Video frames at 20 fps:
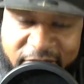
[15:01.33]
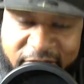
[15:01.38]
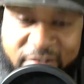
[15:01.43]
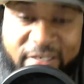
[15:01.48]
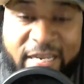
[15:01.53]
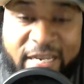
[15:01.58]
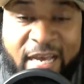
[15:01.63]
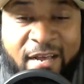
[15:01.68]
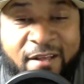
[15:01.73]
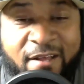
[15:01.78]

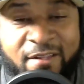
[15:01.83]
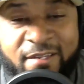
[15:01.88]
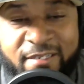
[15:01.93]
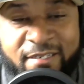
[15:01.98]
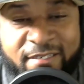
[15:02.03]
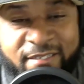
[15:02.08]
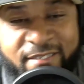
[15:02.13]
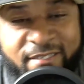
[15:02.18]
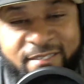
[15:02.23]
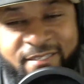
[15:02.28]
Now,
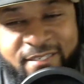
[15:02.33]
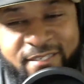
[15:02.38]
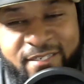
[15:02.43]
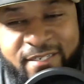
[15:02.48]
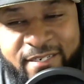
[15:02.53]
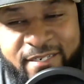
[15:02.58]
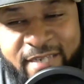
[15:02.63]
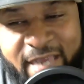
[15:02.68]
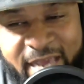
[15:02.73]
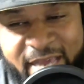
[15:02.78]

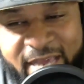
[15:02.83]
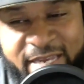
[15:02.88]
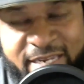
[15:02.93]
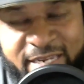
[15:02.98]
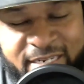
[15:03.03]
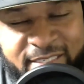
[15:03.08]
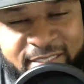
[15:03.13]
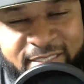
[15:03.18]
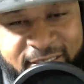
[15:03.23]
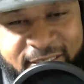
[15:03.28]
add
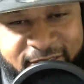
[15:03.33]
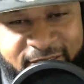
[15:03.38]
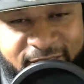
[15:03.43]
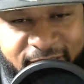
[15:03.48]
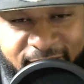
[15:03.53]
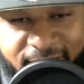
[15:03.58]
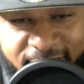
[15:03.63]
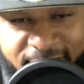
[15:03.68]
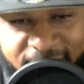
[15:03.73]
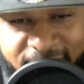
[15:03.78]
this
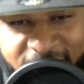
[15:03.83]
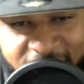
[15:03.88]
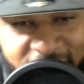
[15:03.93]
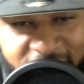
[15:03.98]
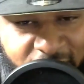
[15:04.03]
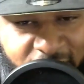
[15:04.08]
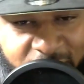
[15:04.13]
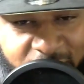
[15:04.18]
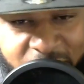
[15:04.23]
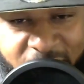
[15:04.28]
into your
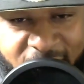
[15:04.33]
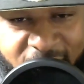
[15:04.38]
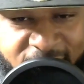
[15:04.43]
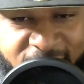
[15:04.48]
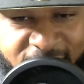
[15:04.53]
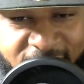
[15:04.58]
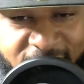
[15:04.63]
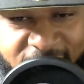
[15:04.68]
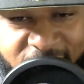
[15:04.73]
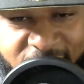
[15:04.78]
thought
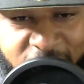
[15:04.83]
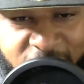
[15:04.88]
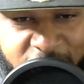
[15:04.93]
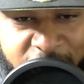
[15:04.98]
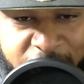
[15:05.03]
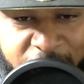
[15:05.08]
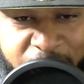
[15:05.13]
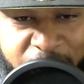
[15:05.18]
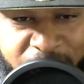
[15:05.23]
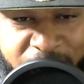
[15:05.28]
process
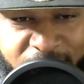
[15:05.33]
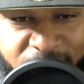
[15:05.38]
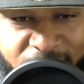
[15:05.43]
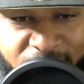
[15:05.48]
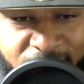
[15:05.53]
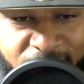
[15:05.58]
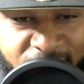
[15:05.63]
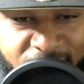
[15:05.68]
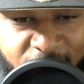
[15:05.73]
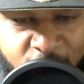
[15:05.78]
too.
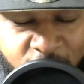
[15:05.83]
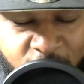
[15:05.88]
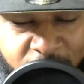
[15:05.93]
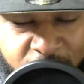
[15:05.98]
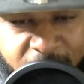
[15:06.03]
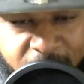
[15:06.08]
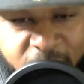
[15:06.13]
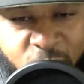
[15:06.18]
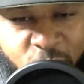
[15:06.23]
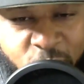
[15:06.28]

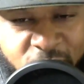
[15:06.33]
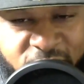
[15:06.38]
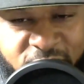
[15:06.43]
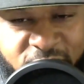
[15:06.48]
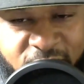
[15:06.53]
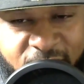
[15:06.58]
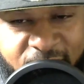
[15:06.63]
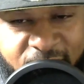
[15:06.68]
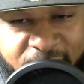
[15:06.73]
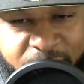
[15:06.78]
Remember what
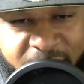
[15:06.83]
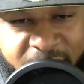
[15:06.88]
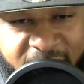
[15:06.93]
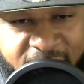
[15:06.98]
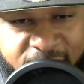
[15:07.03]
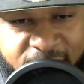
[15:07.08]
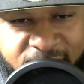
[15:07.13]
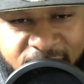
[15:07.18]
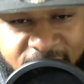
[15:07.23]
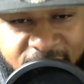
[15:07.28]
Sean
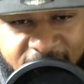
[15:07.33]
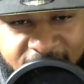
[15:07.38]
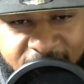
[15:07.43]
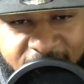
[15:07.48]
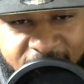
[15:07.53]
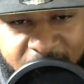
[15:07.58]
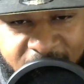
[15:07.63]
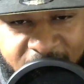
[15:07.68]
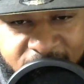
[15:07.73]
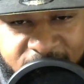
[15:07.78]
Payton said
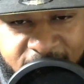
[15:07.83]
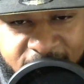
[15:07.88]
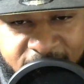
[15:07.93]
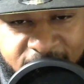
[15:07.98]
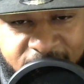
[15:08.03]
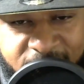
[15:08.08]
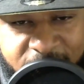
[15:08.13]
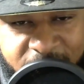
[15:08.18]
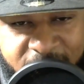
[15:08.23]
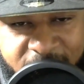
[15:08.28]
about
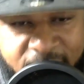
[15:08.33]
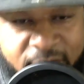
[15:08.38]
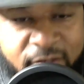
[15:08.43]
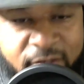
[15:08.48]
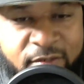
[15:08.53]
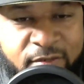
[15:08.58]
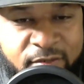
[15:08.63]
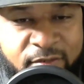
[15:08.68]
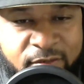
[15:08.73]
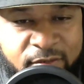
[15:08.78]
Taysom
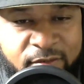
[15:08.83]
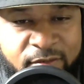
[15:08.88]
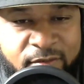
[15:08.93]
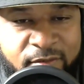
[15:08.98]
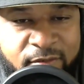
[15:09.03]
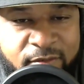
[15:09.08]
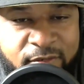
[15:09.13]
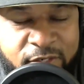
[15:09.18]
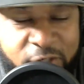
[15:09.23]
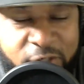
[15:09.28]
Hill.
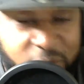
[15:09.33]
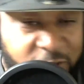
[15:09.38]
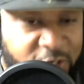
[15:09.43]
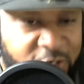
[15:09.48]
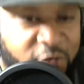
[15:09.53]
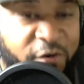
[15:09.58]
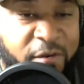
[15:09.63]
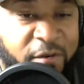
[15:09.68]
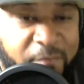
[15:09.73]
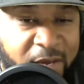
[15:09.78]
Do
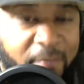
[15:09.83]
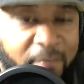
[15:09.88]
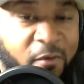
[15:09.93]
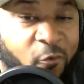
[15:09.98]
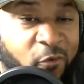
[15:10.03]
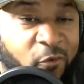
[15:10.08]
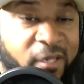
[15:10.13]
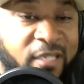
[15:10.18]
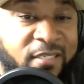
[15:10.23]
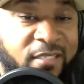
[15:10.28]
you remember
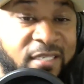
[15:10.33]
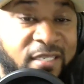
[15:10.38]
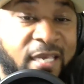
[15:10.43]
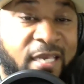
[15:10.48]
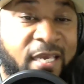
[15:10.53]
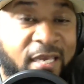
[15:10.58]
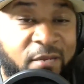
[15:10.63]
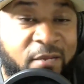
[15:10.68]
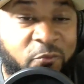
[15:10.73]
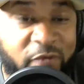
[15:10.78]
what he
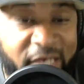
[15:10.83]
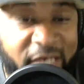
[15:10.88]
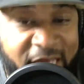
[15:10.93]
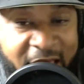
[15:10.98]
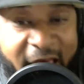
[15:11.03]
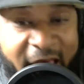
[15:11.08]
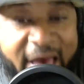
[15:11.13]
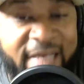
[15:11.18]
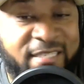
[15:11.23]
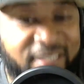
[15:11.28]
said when they
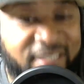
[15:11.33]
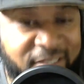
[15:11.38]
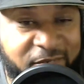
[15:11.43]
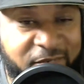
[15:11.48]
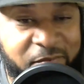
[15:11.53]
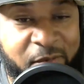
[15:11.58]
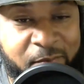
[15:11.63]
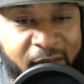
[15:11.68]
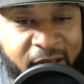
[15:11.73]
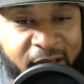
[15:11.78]
asked
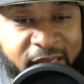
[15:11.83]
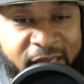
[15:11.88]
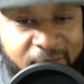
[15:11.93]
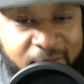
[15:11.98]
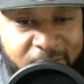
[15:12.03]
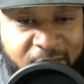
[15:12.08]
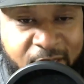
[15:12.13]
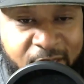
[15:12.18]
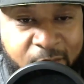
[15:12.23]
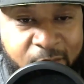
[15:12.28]
him about
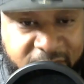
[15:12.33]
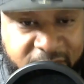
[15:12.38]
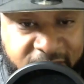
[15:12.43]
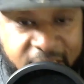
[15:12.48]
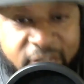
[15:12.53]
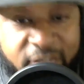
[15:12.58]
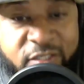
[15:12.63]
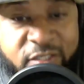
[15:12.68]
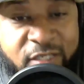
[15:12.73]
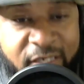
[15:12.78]
him
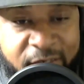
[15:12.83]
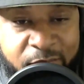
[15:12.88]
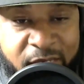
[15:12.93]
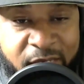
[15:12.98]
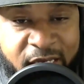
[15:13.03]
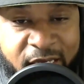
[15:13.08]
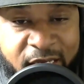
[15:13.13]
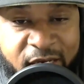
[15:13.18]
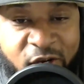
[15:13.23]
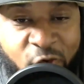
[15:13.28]
potentially
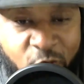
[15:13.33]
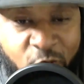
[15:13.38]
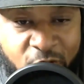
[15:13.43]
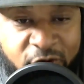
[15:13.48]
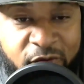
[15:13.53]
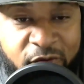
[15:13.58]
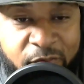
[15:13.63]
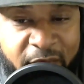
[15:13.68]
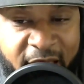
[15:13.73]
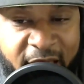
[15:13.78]
being a
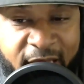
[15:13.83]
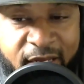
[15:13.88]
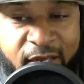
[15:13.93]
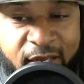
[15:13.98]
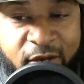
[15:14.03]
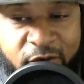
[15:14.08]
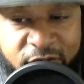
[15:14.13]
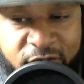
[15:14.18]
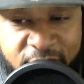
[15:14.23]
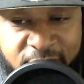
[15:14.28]
quarterback
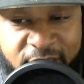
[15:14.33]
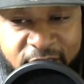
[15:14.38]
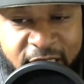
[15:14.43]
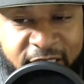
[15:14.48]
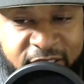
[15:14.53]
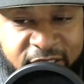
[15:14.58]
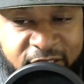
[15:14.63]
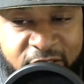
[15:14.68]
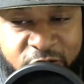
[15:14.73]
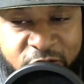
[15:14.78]

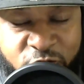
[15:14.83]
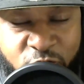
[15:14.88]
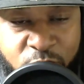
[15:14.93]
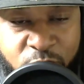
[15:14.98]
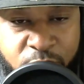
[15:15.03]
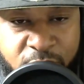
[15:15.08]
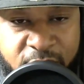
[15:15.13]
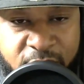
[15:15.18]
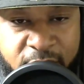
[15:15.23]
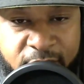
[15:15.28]
successor to Drew
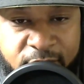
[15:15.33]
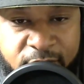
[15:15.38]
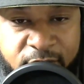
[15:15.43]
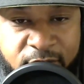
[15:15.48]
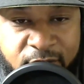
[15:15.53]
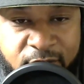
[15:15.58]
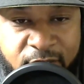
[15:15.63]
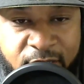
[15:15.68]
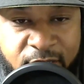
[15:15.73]
Brees?